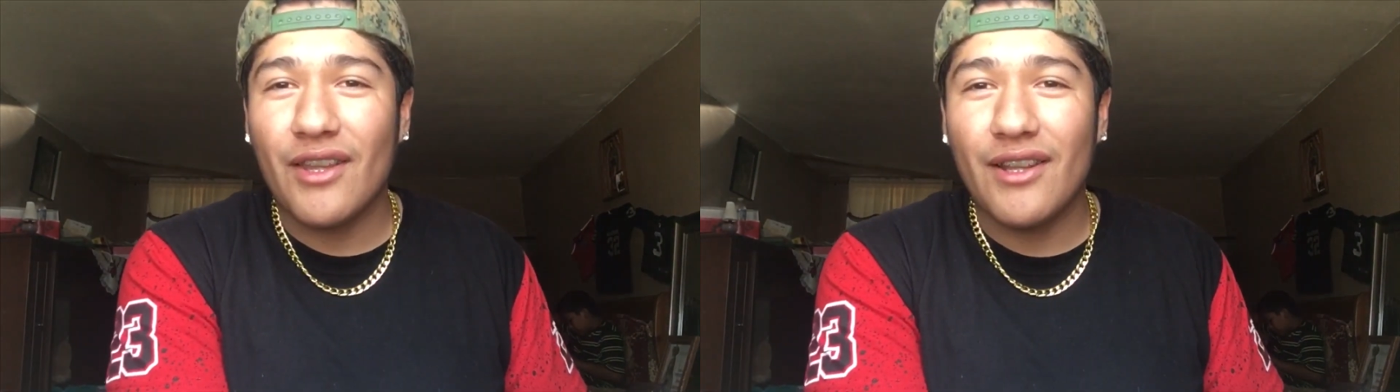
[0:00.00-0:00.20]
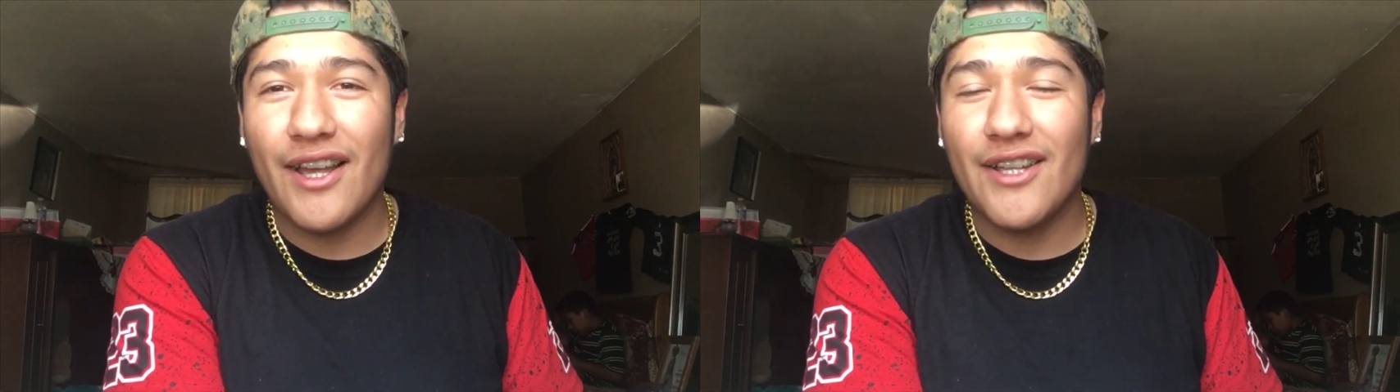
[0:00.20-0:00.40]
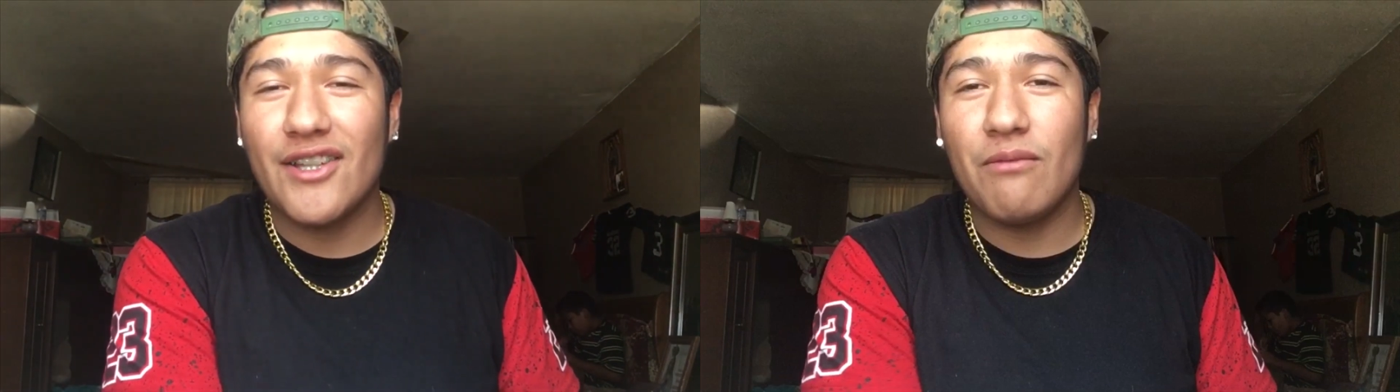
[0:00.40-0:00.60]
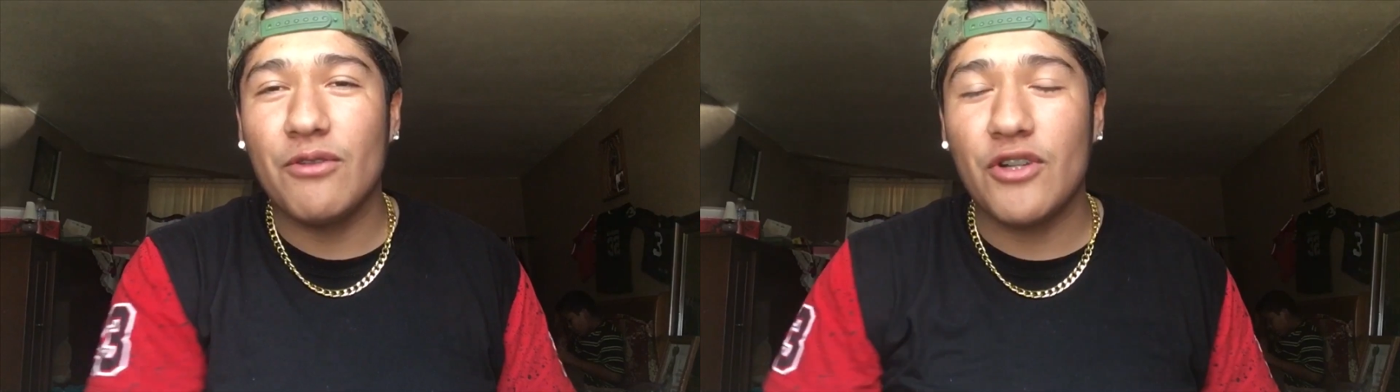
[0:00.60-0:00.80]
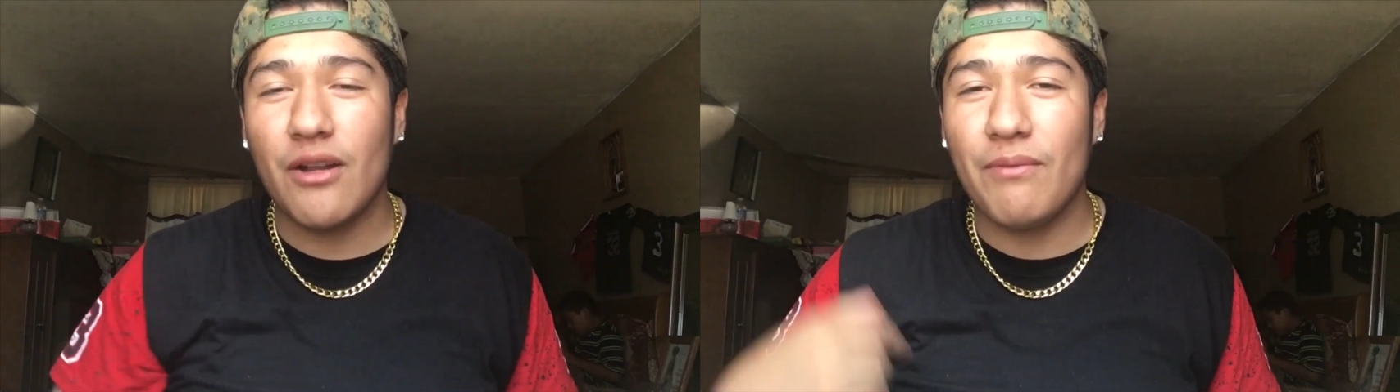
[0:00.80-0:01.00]
like I said, I'm
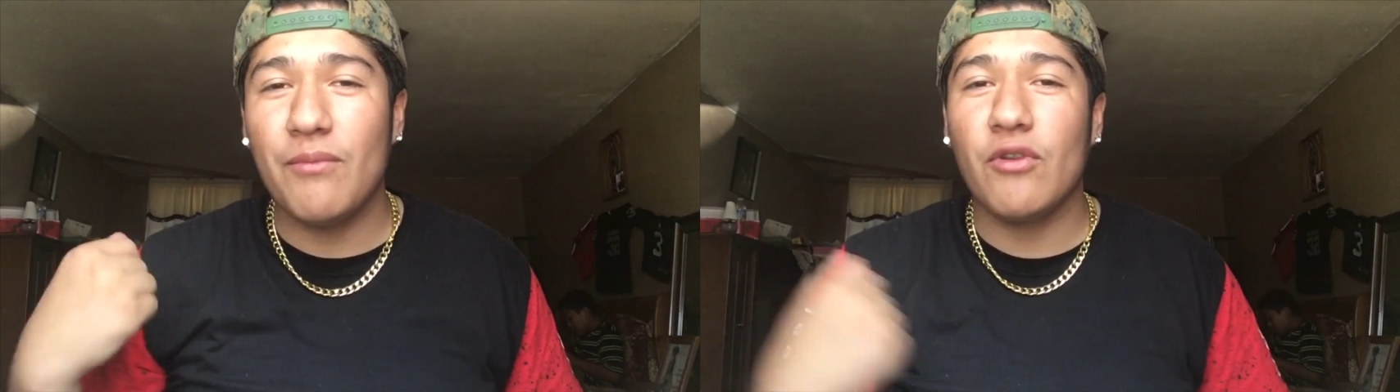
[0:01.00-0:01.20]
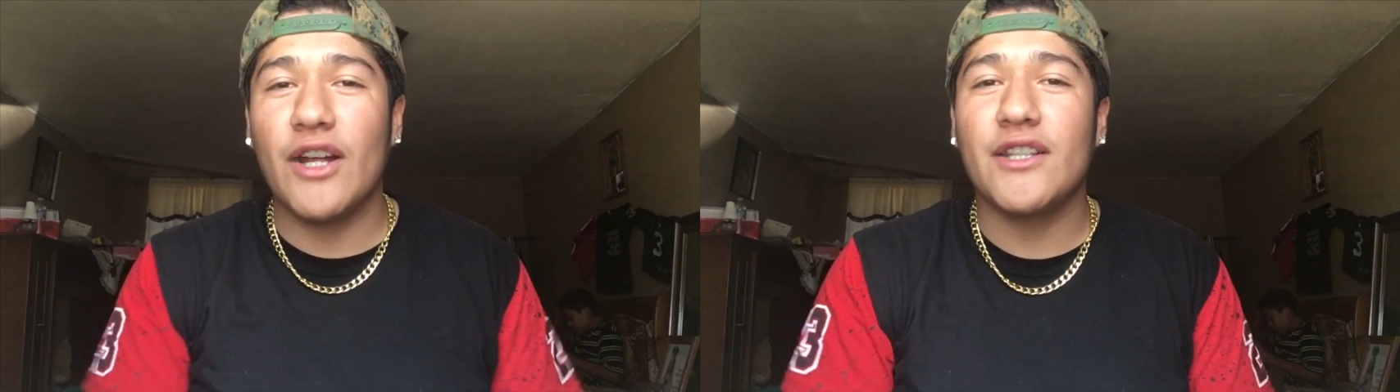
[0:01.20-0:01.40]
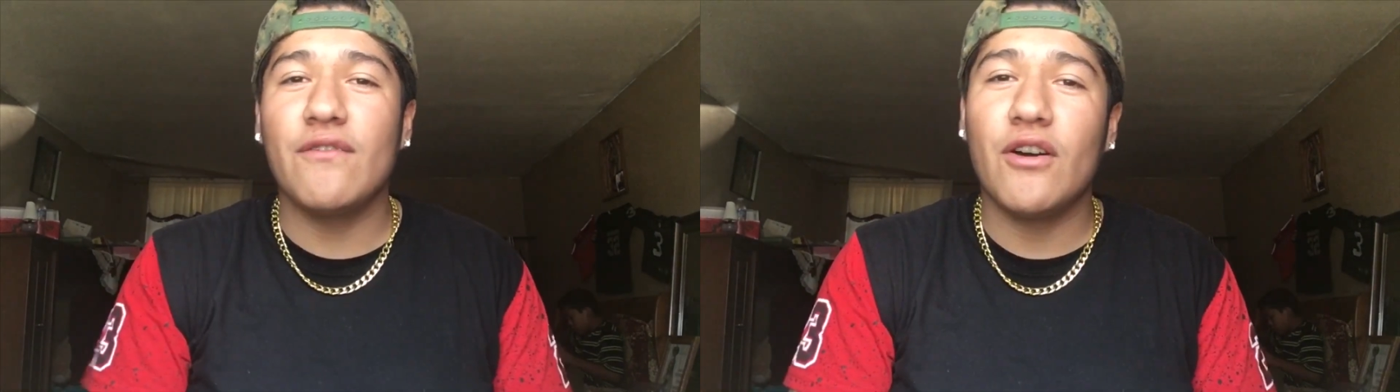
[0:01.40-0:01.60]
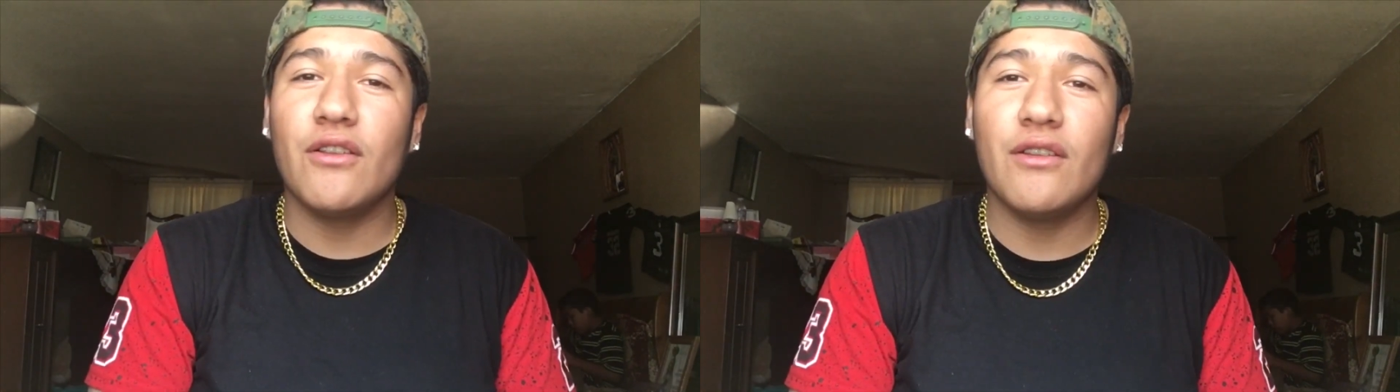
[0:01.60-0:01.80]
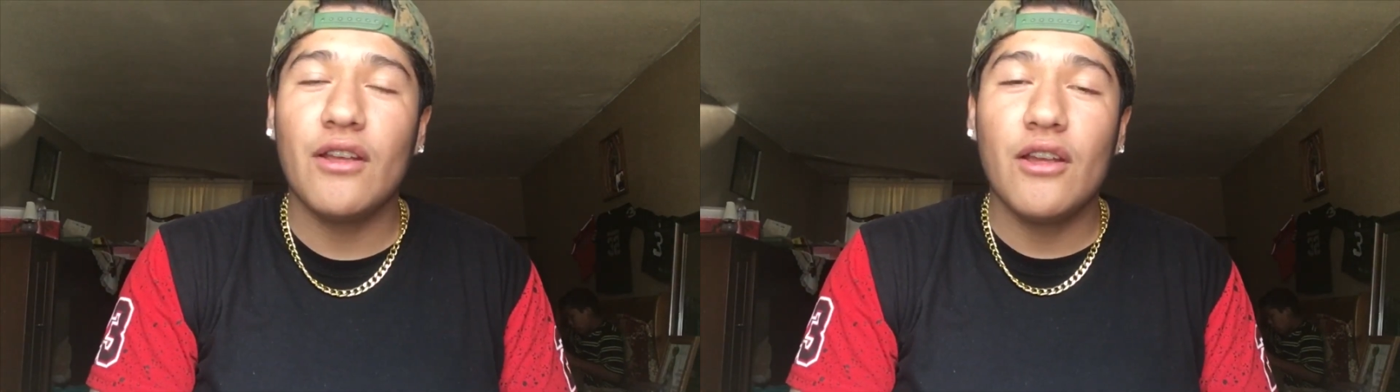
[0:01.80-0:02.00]
gonna try to be more active
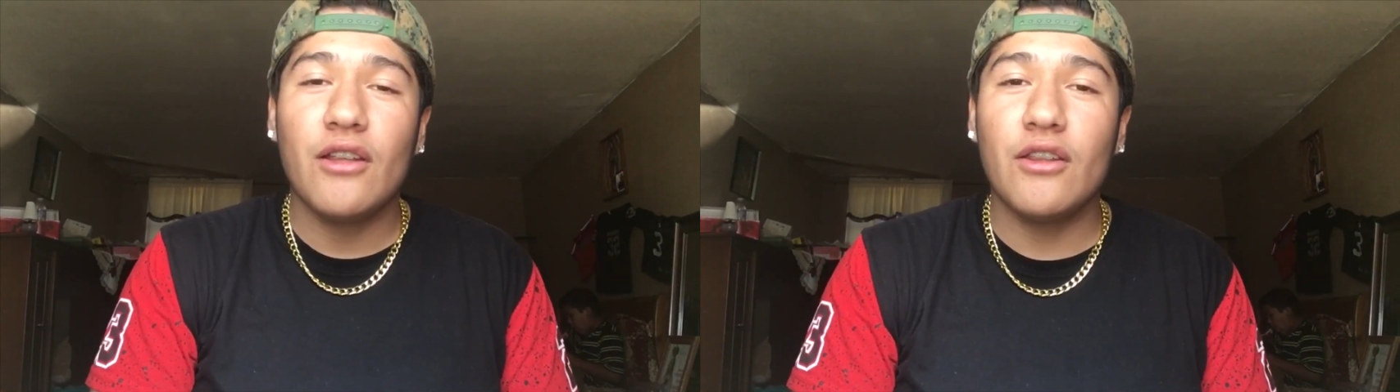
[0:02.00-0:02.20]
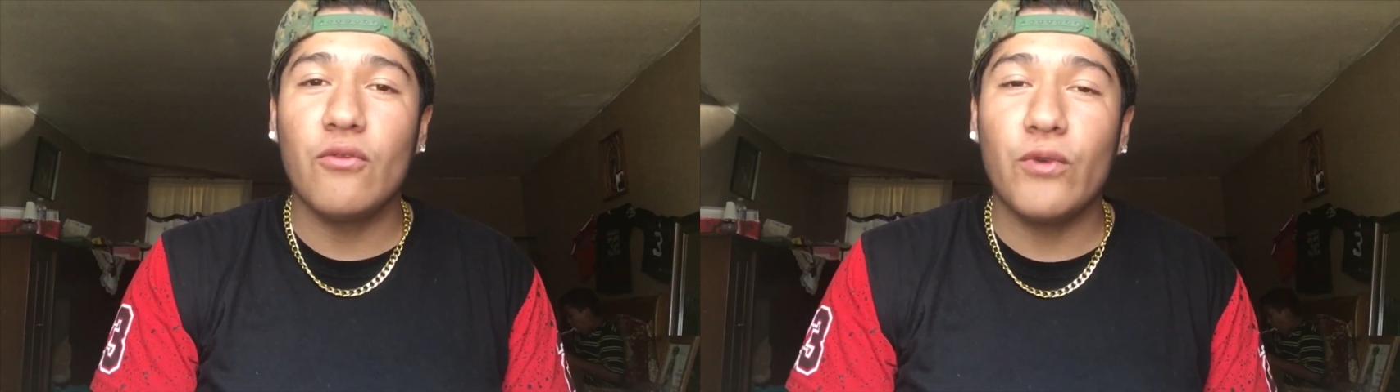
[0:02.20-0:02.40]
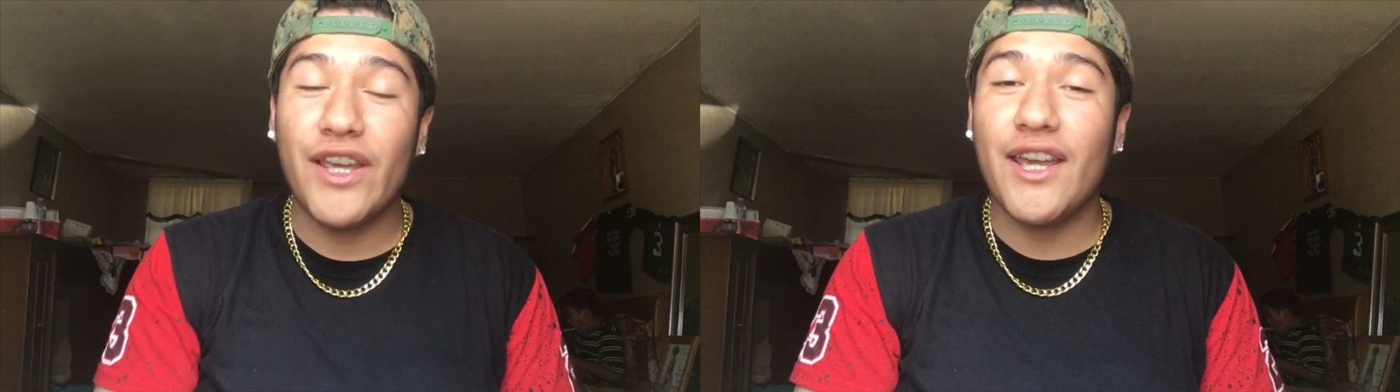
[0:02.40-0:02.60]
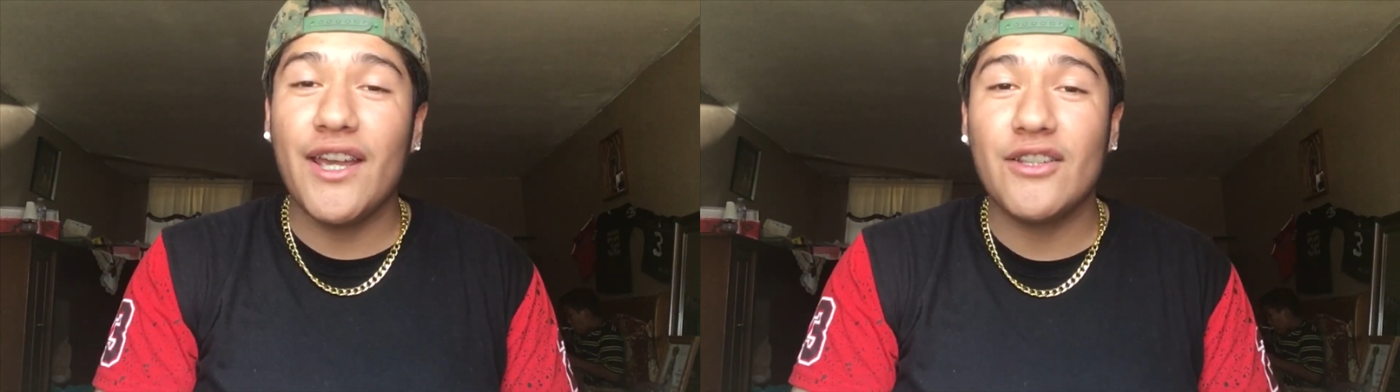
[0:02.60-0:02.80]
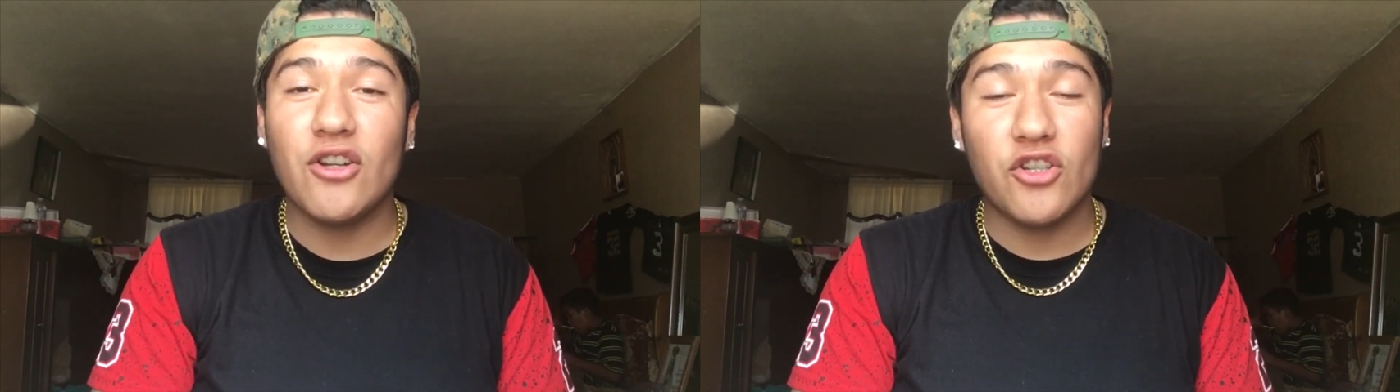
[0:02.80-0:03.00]
on the weekends.